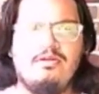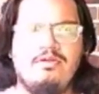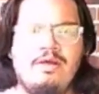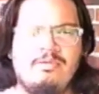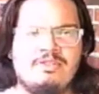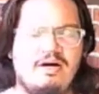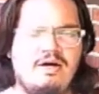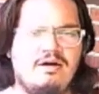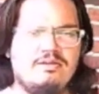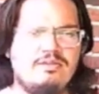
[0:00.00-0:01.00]
that was
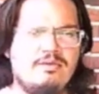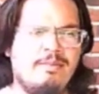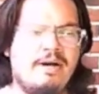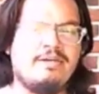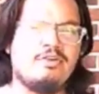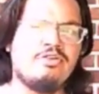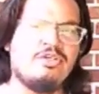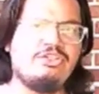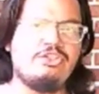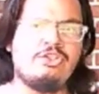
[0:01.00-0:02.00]
caused by a
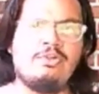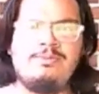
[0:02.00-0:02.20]
creature